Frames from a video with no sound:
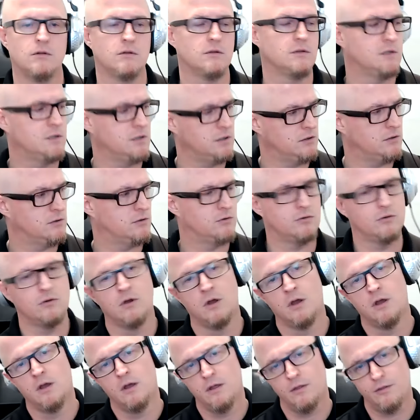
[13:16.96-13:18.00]
2,
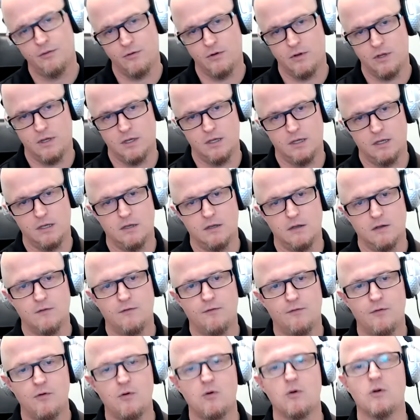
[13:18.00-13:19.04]
3,
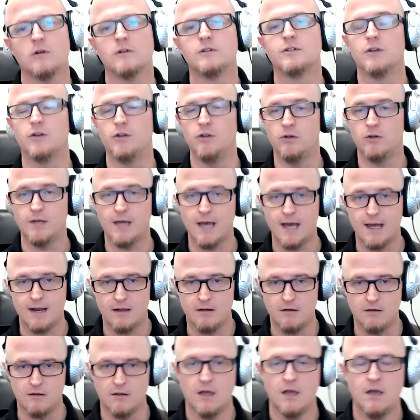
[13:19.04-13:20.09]
4. So you get
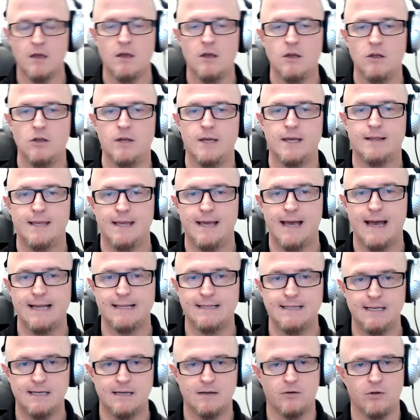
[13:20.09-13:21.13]
the
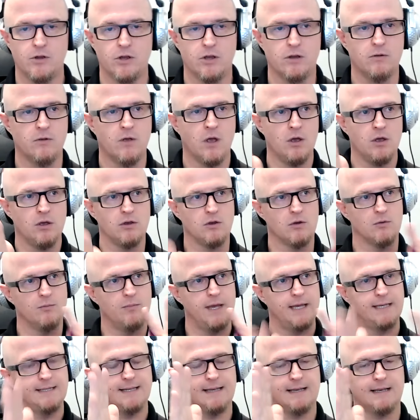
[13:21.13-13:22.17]
idea. You're
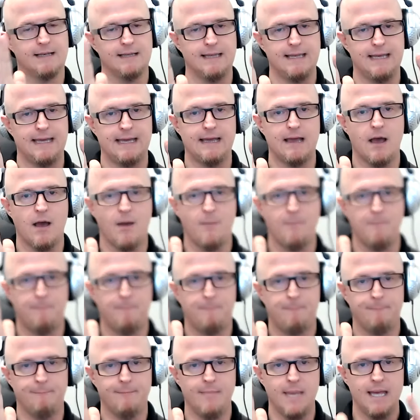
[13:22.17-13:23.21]
basically
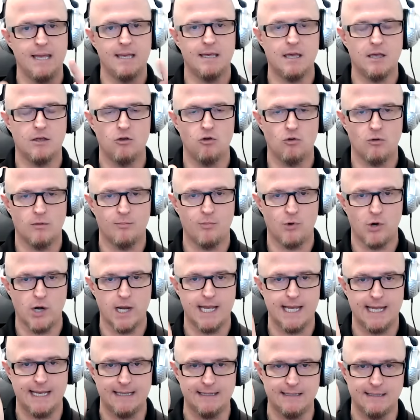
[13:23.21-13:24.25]
making your
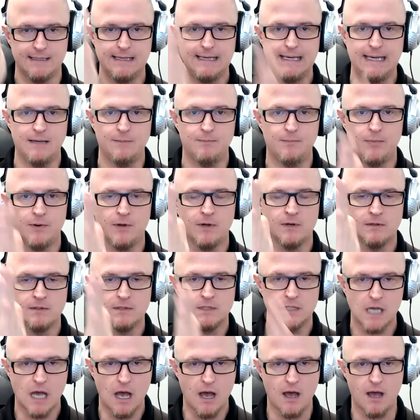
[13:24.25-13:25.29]
brain keep
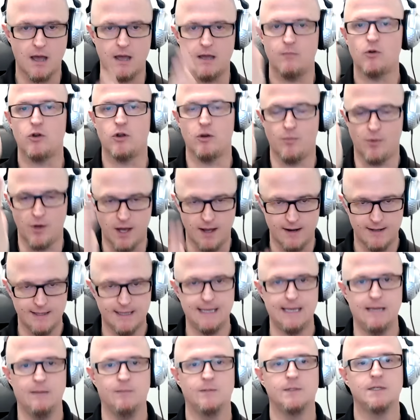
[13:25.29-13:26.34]
time, or your body
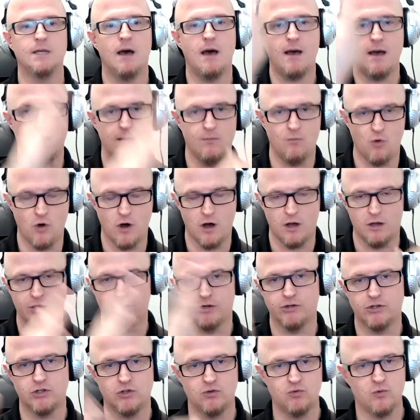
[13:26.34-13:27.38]
keep time, while
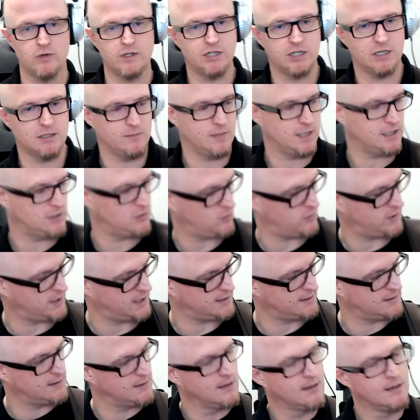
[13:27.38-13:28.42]
you're switching
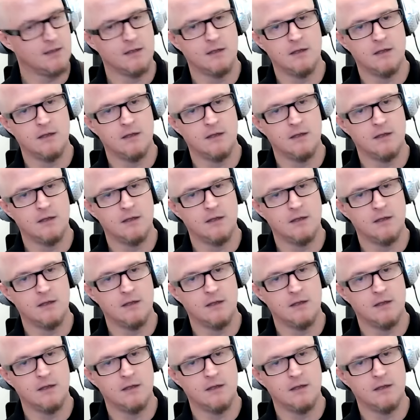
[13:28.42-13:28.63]
between